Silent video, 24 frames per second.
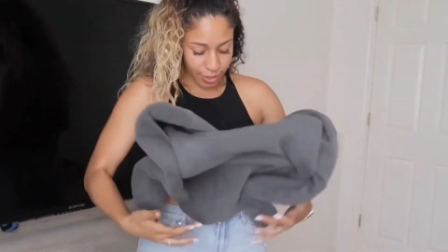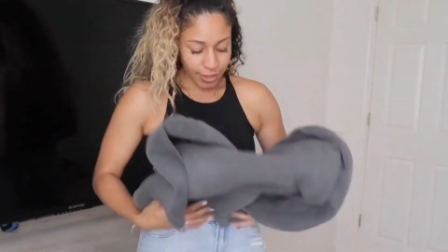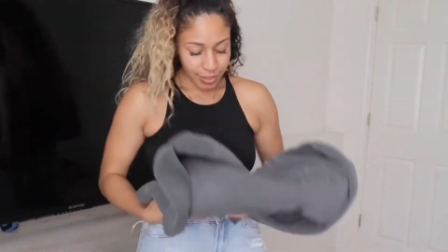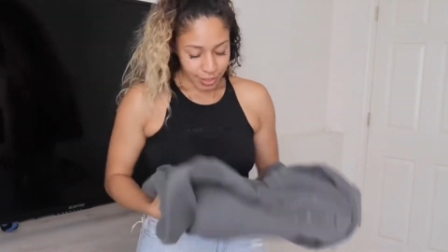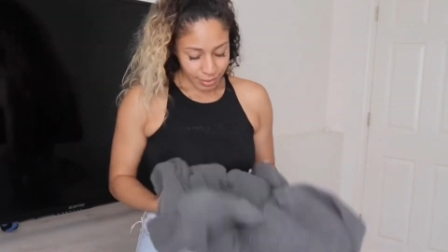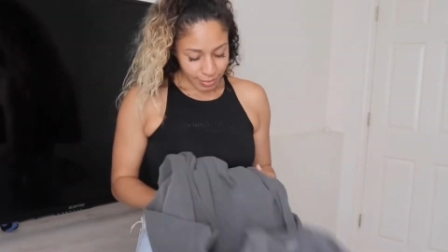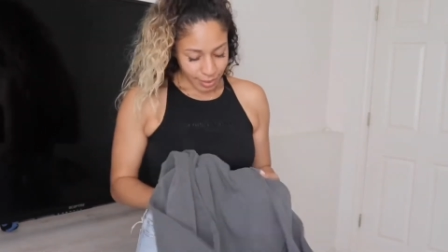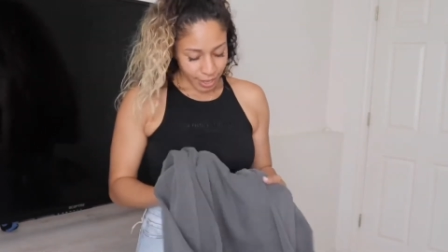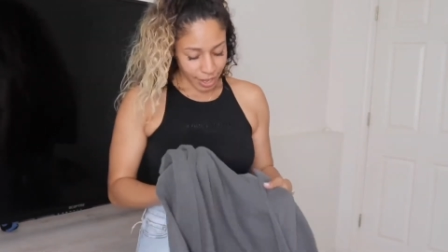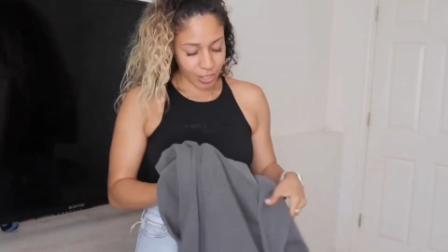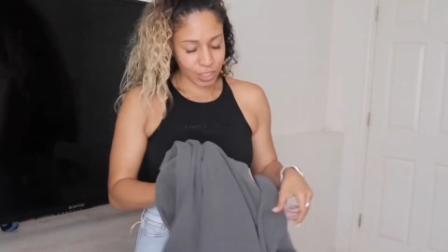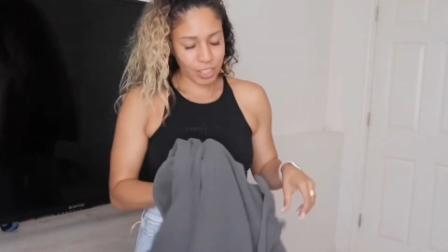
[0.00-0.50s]

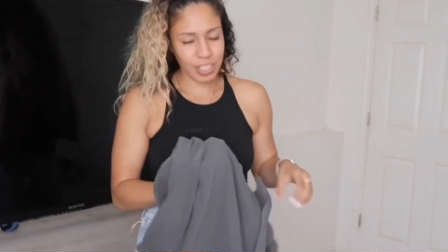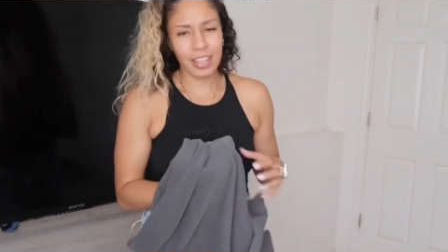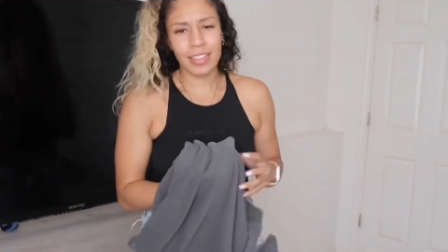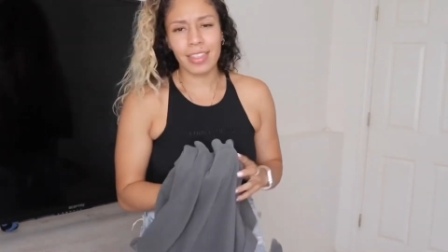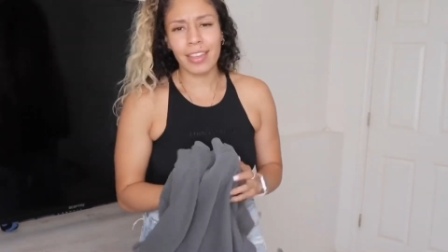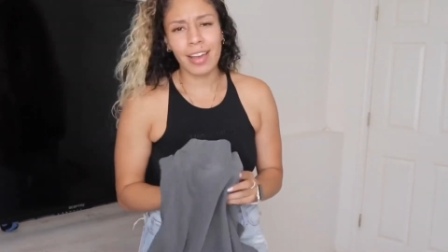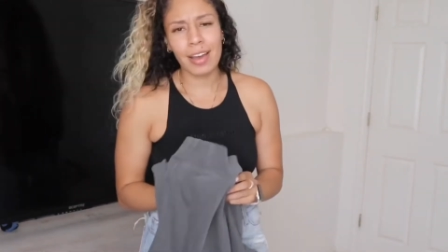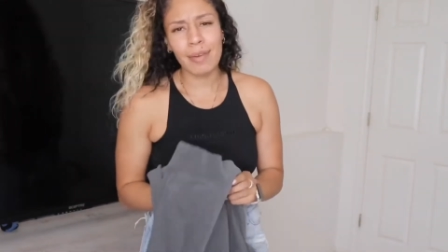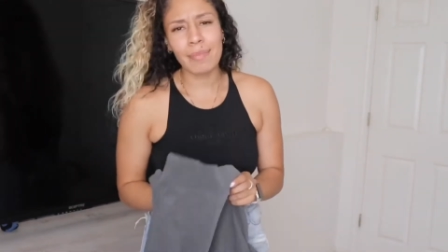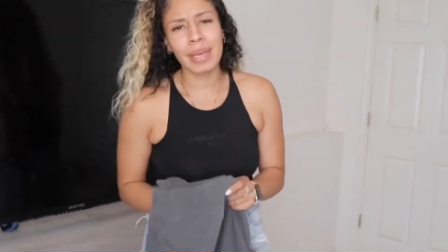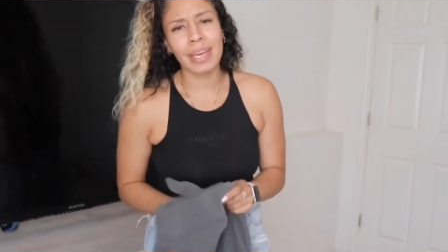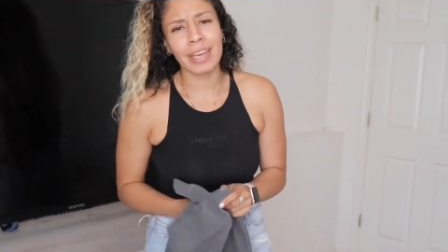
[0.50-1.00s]
Actually, I think I
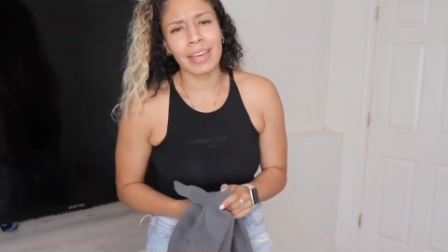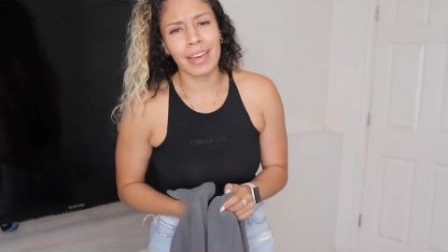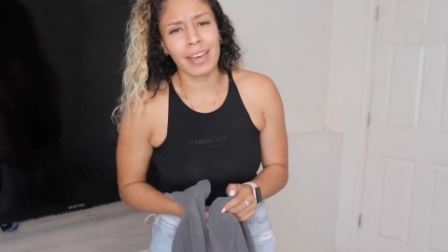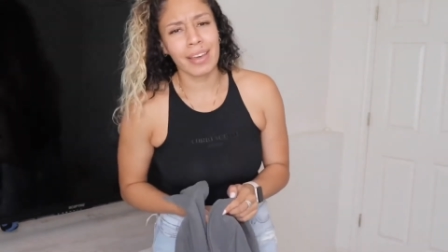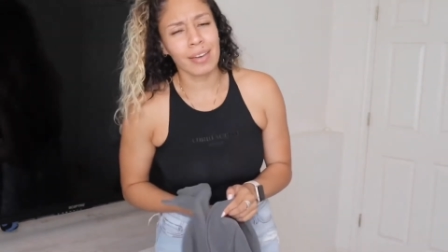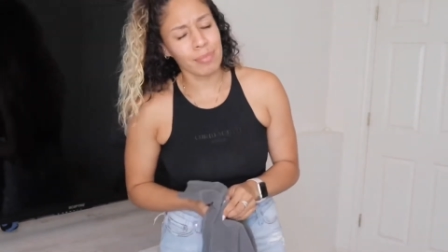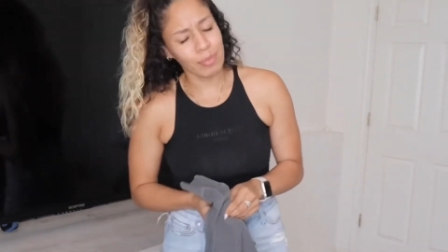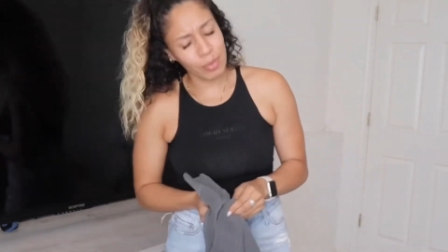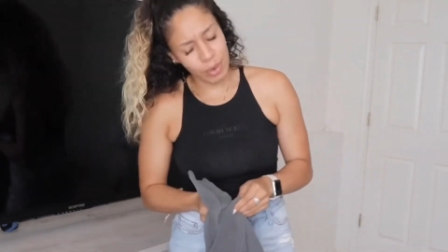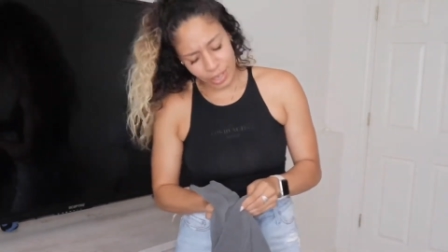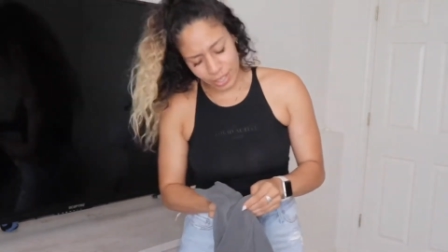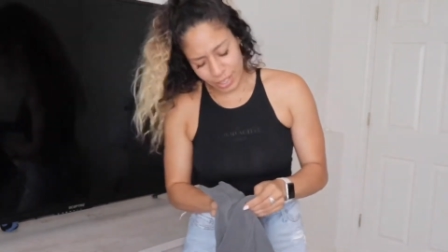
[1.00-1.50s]
might get him
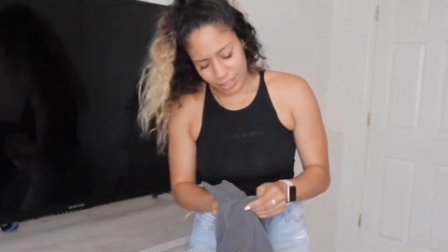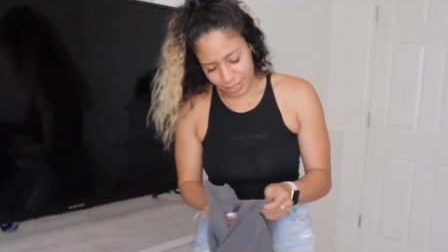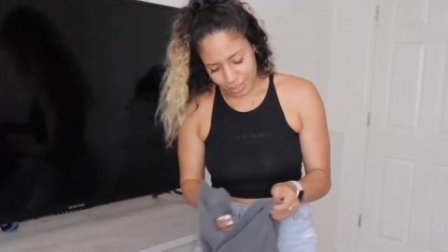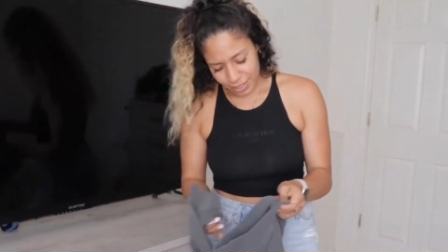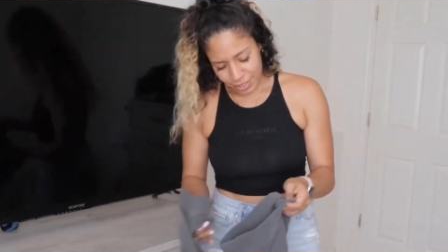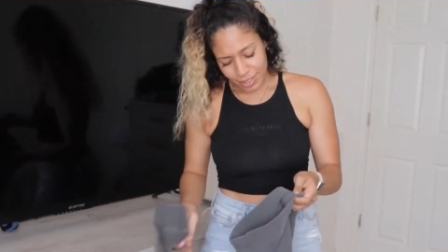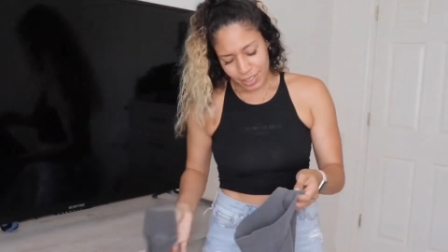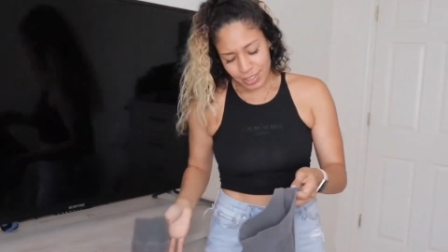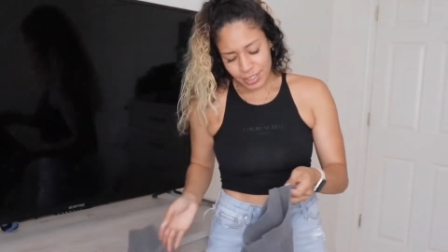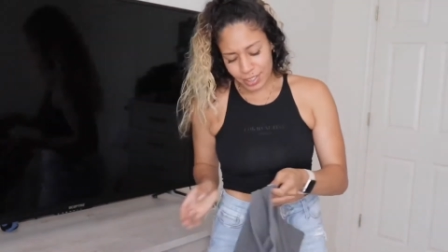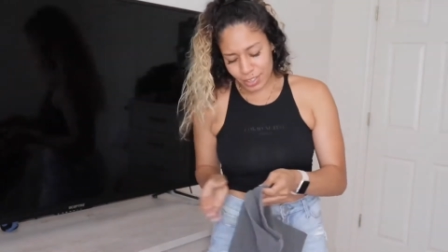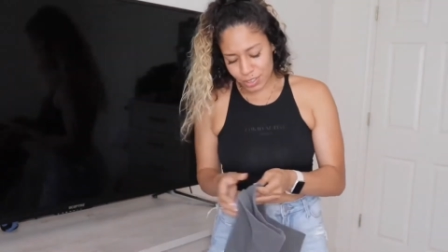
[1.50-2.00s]
one.
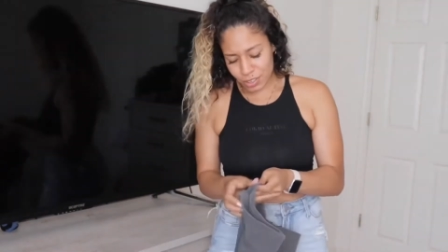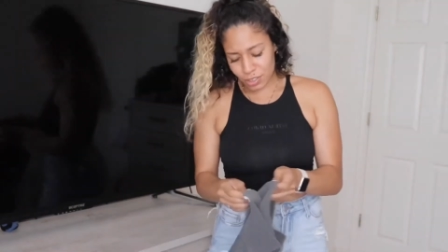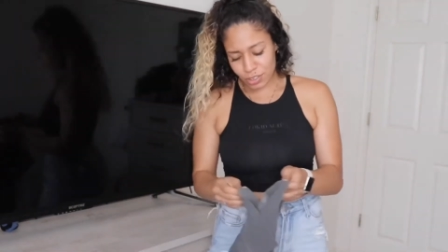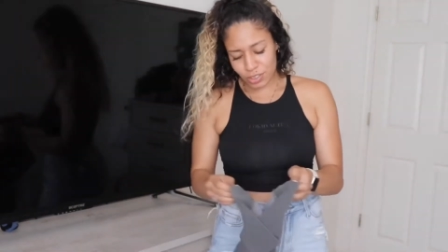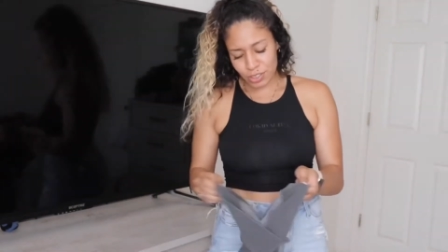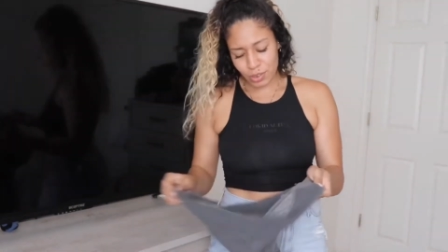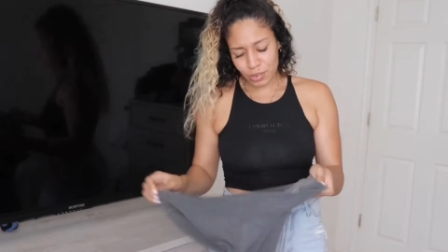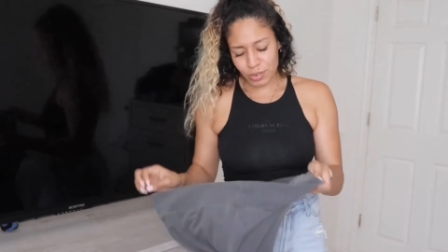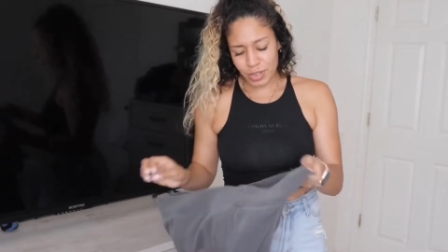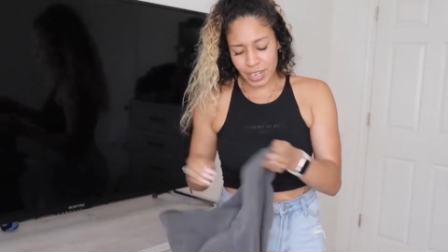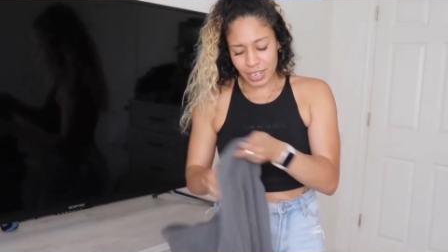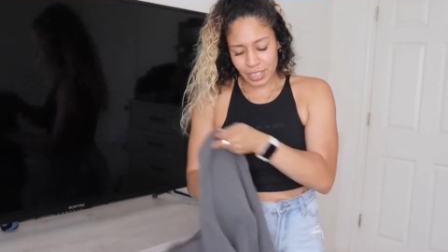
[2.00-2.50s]
These are so
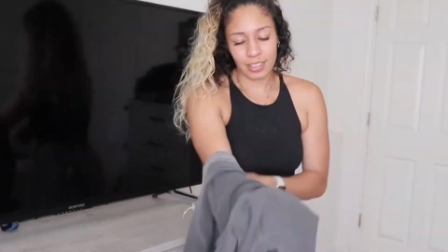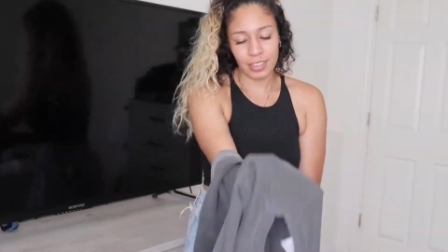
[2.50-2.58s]
nice.